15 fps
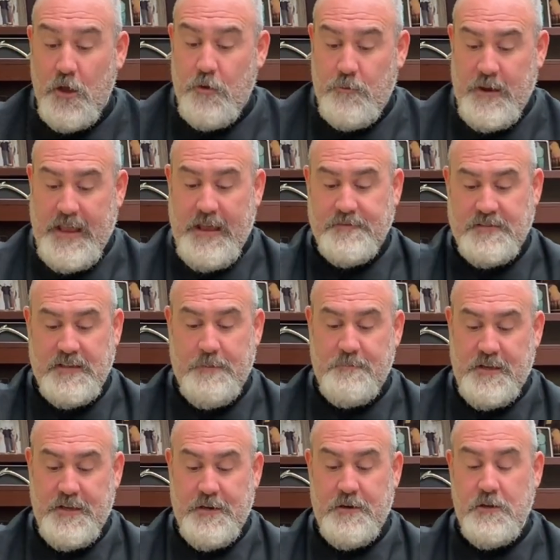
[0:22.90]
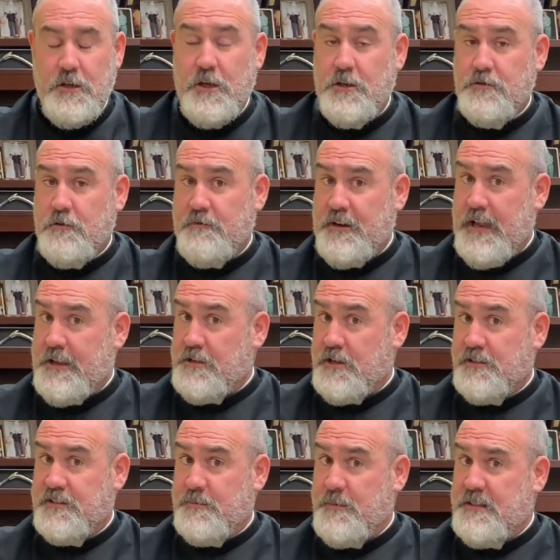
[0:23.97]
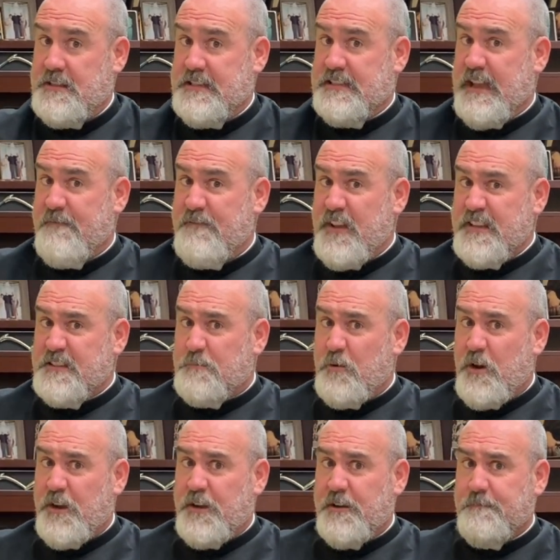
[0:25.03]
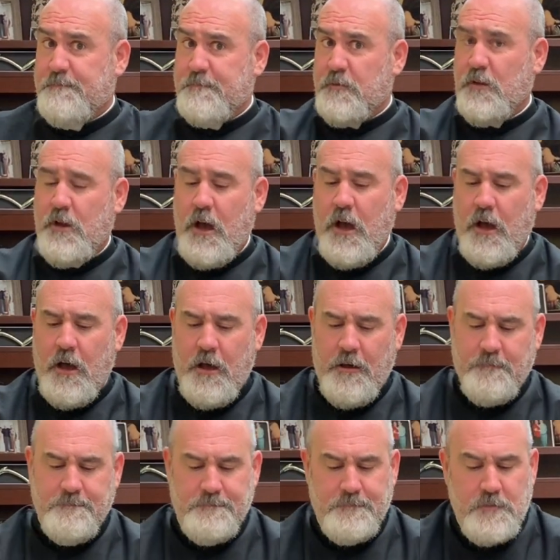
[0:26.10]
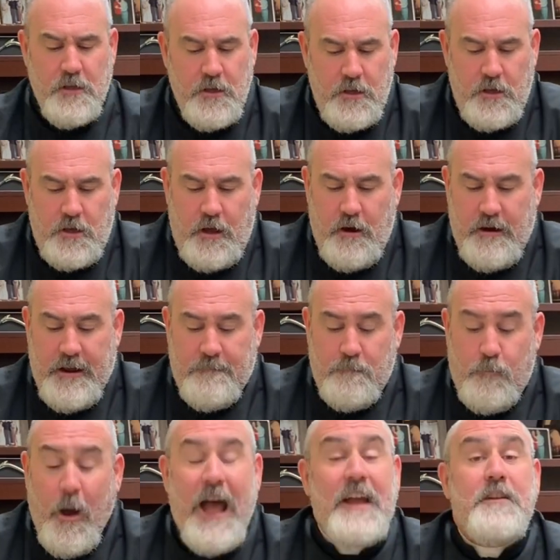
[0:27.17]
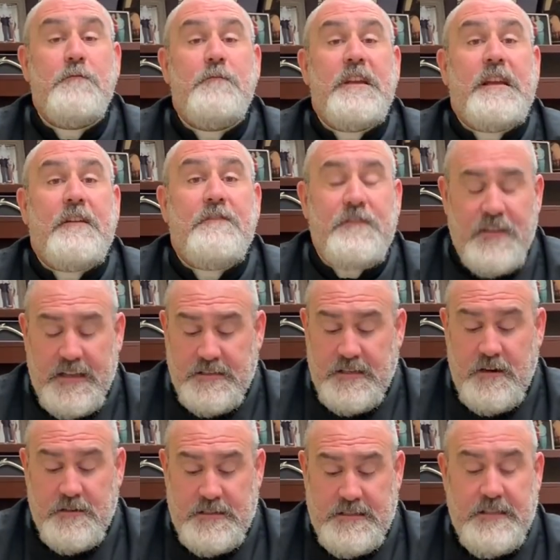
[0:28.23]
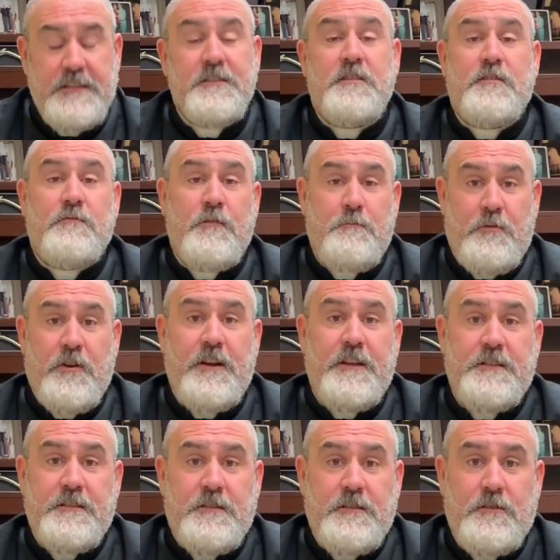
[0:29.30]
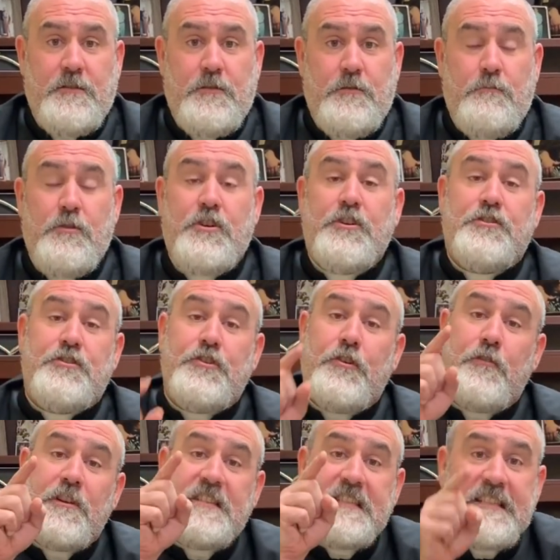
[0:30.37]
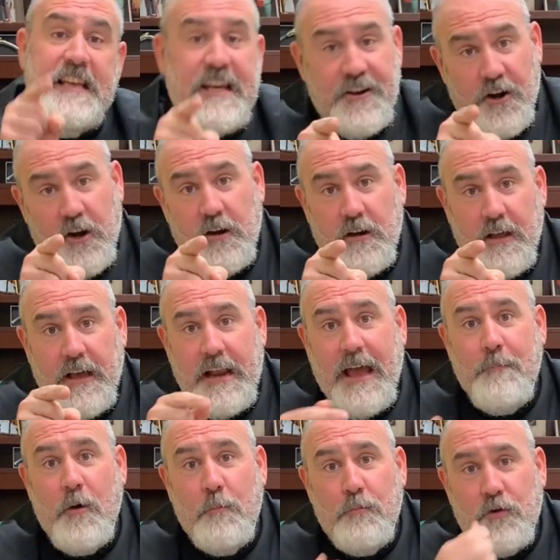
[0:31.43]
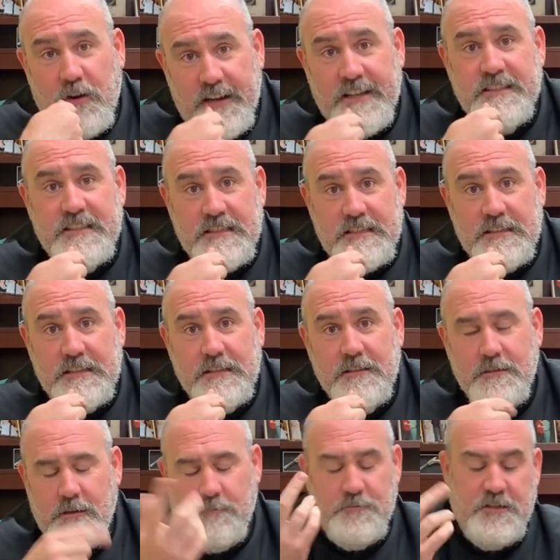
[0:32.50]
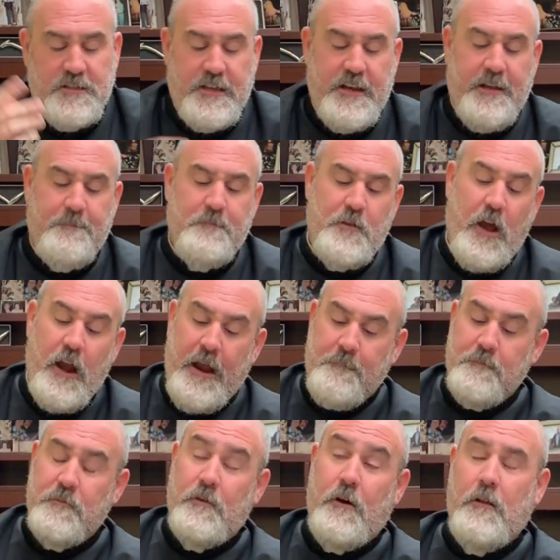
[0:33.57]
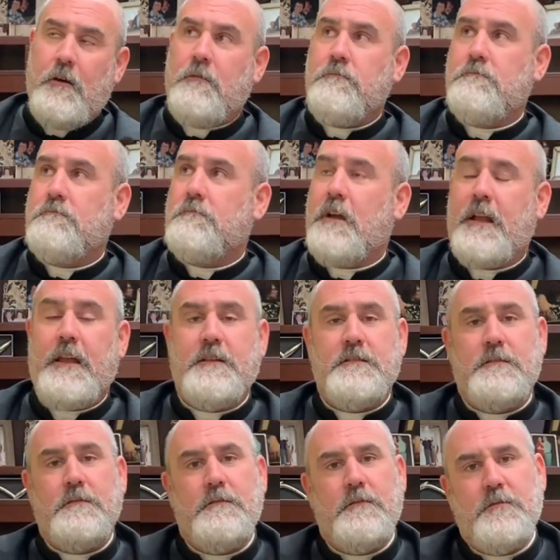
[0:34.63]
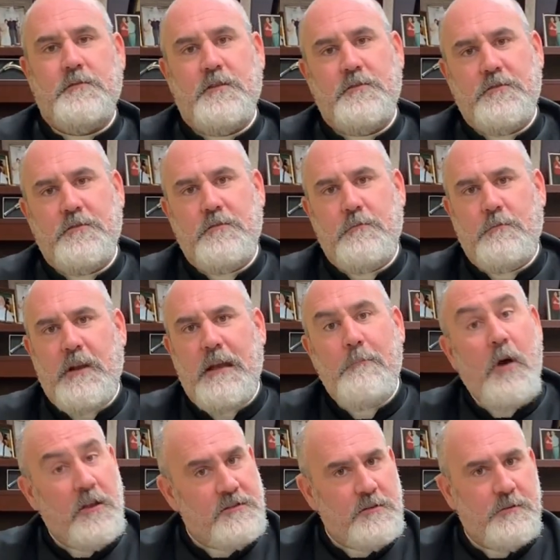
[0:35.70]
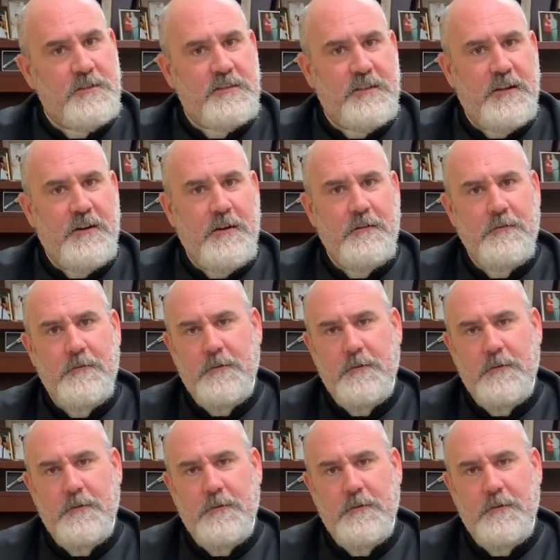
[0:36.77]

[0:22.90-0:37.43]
We have some here, and don't forget you can submit these on Facebook. All right. Why do we confess our sins to a priest? Because you're a sinner and I'm a priest. I'm just kidding. All right. Although, I guess those are true, but I'm also a sinner.